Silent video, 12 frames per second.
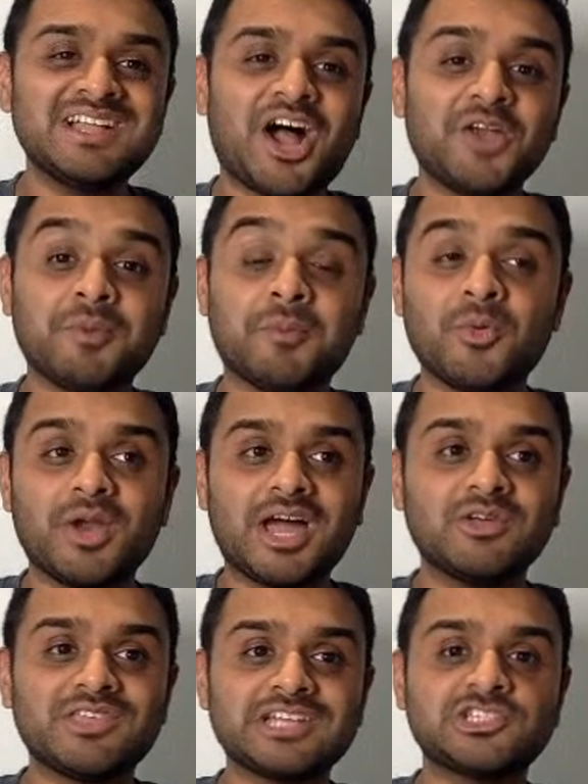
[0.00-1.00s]
I remember when I
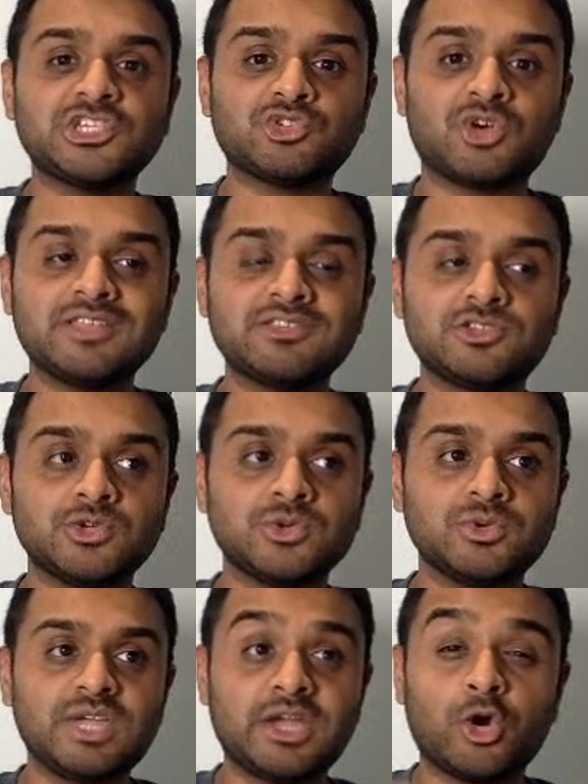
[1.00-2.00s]
was actually trying
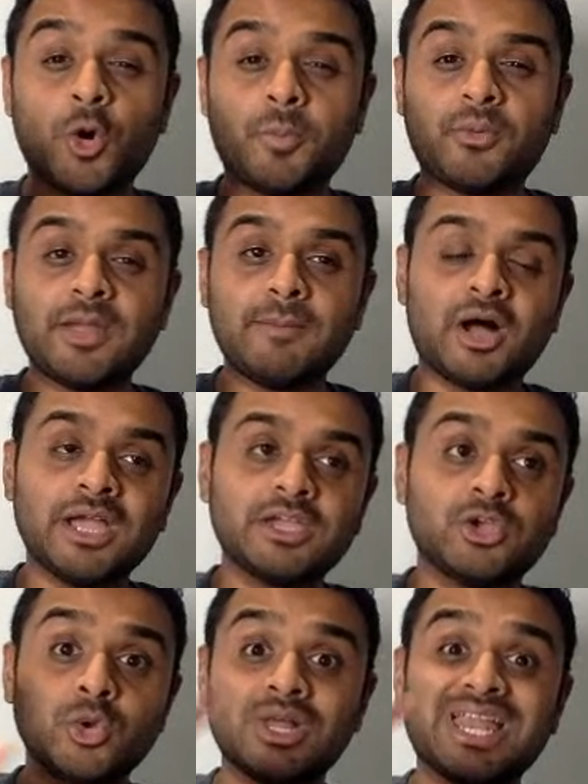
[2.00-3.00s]
to incorporate my
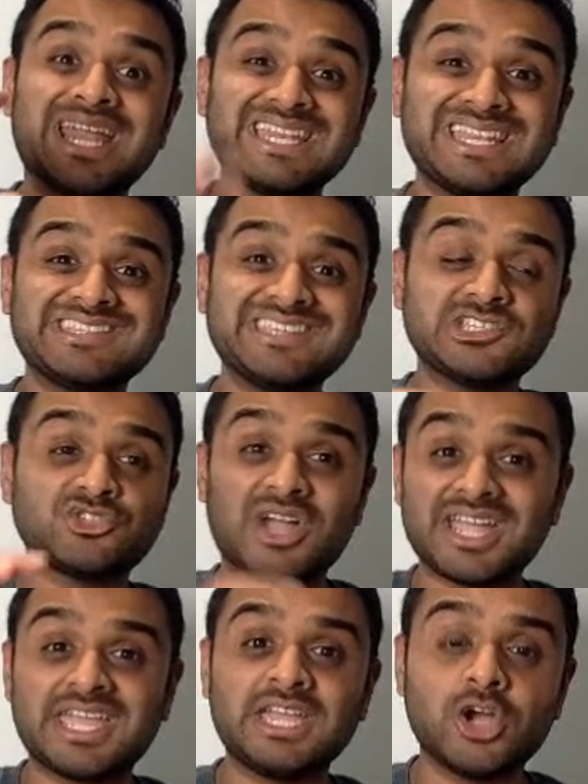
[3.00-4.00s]
Google Analytics
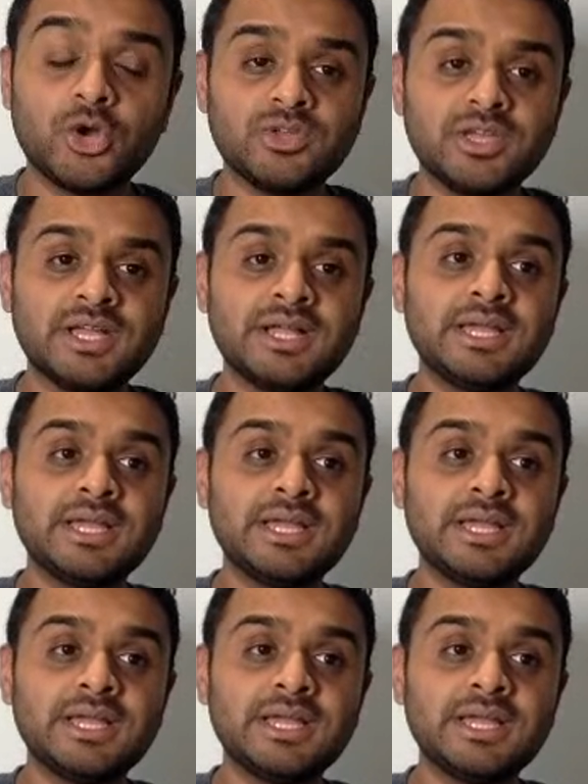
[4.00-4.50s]
tracking code